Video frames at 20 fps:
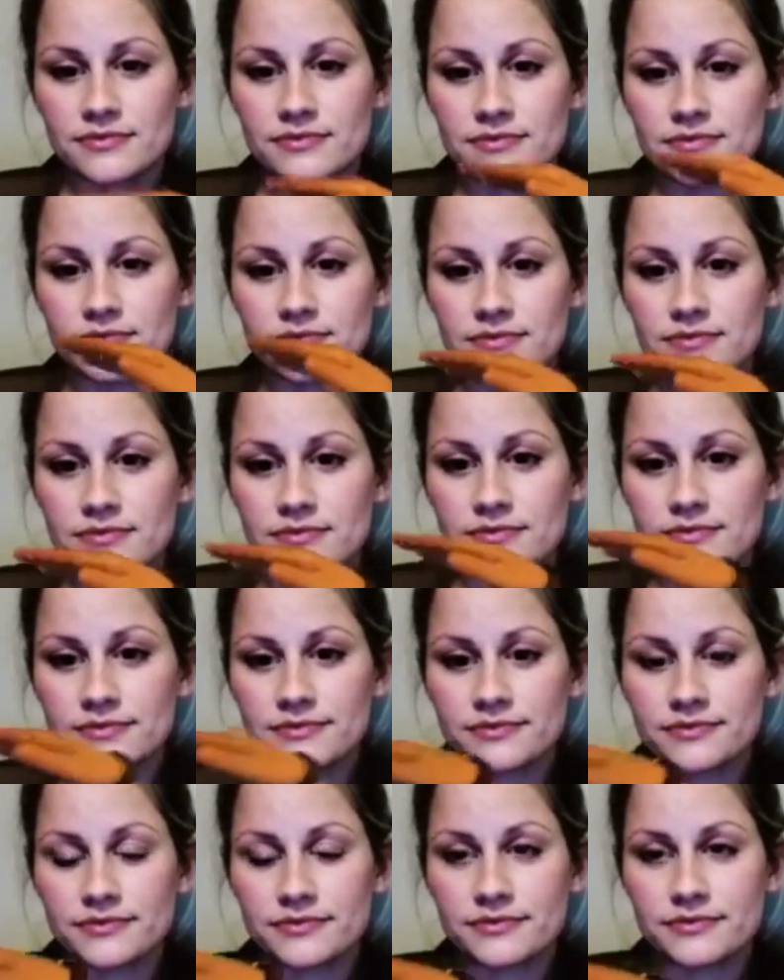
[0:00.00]

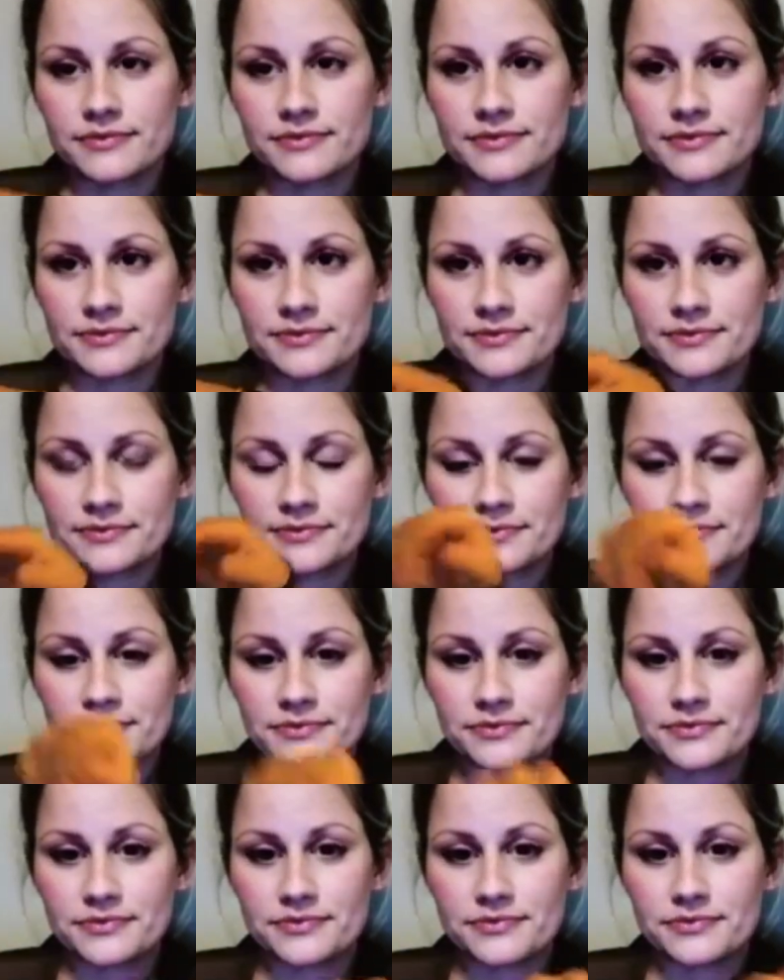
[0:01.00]

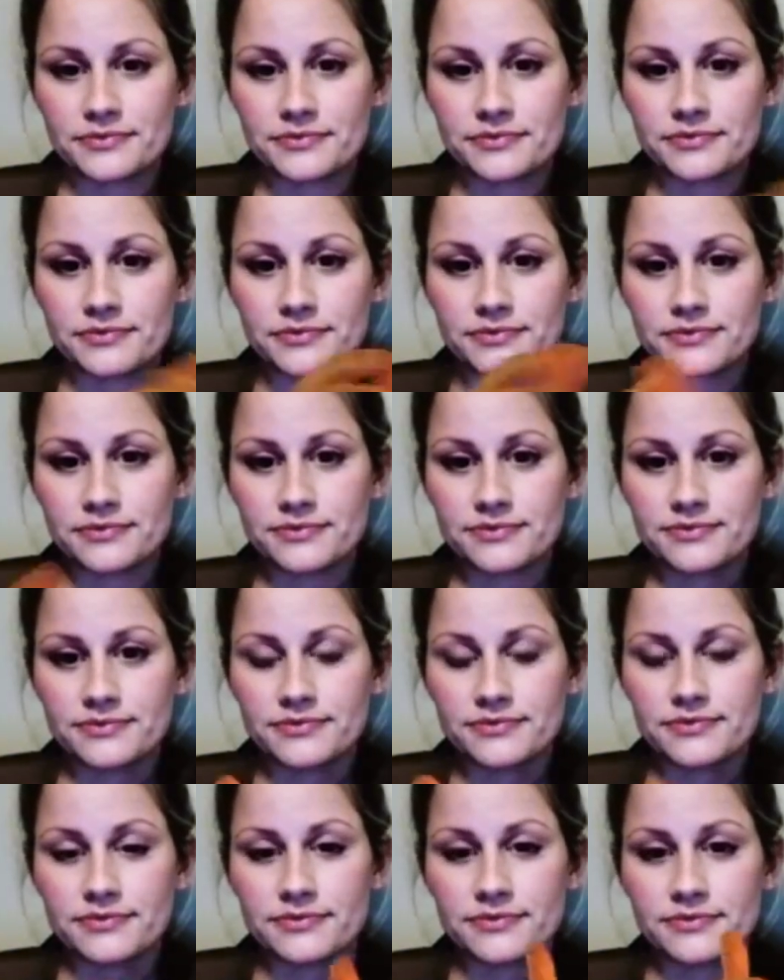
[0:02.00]

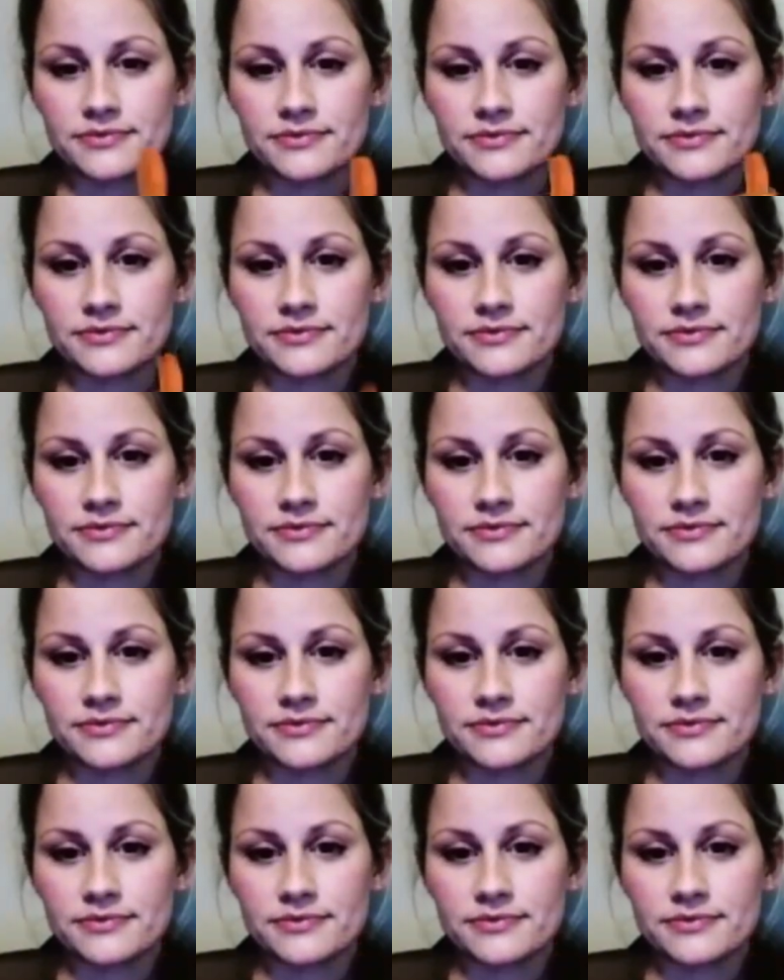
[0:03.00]
(silent)